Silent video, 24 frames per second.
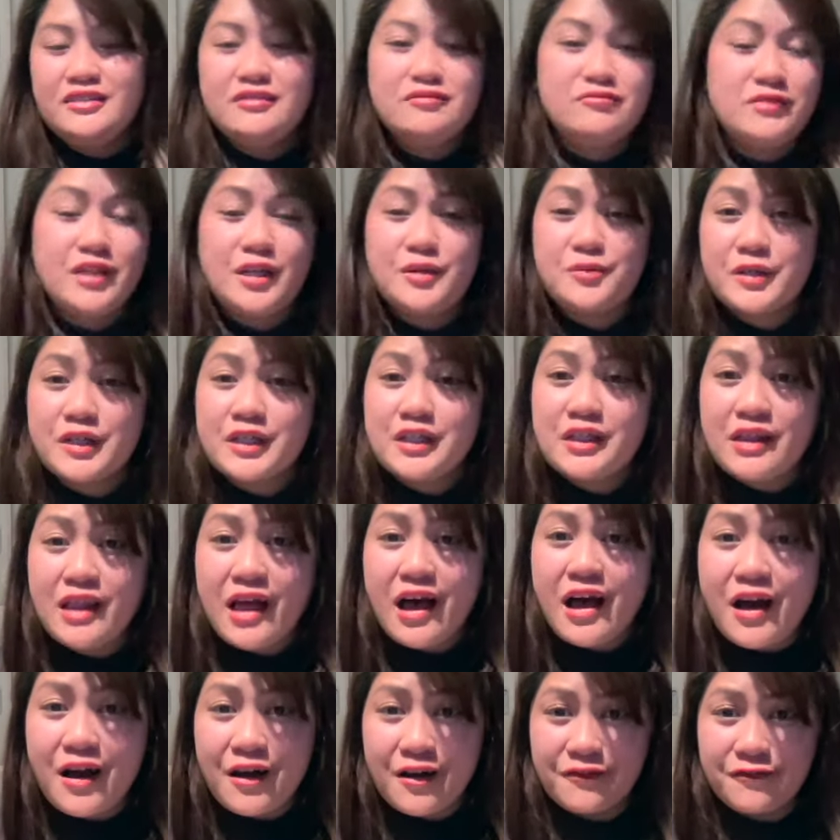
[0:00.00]
they were in
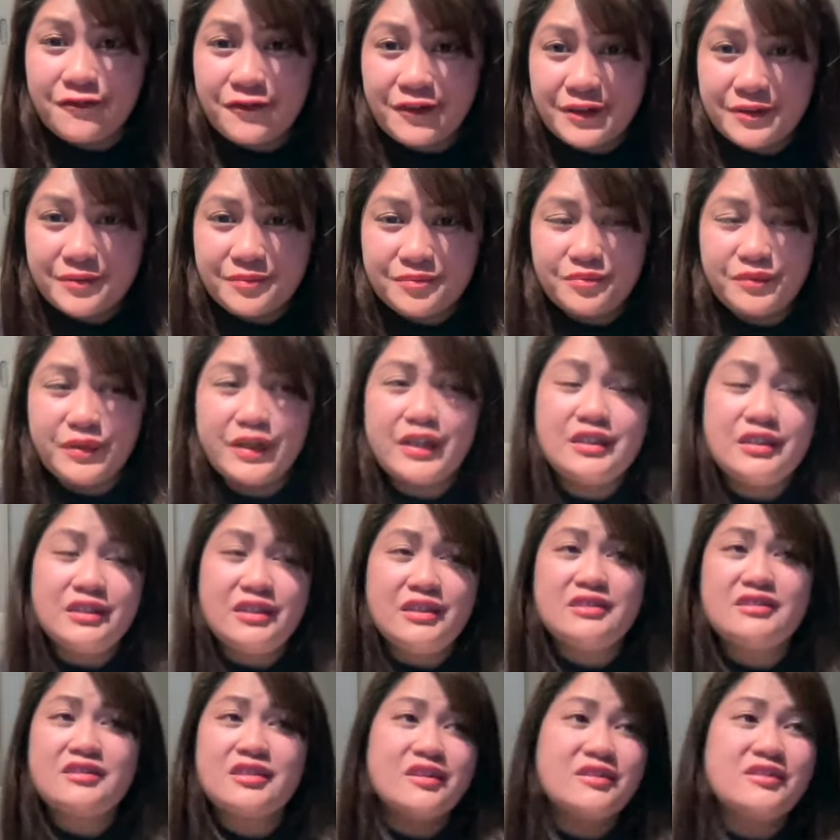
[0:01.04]
love, but
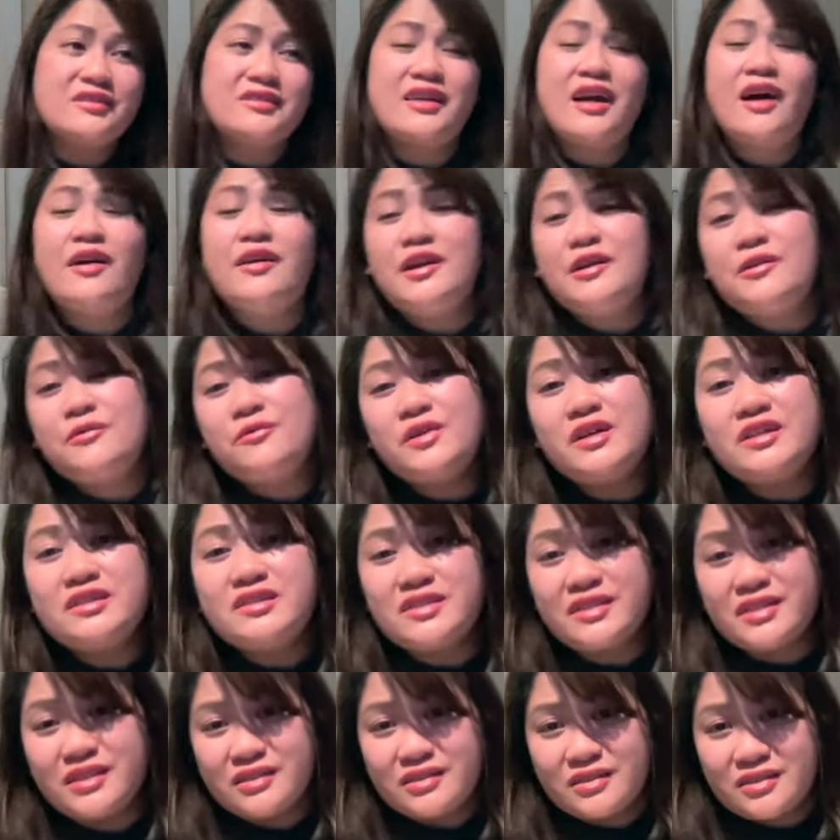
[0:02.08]
it turns out it
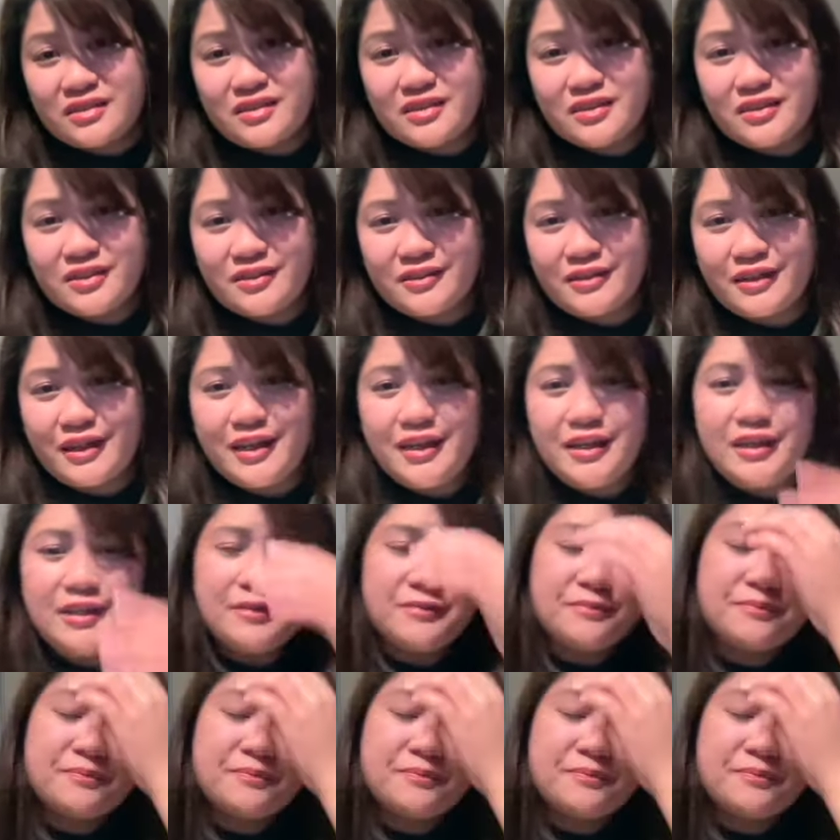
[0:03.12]
wasn't, right?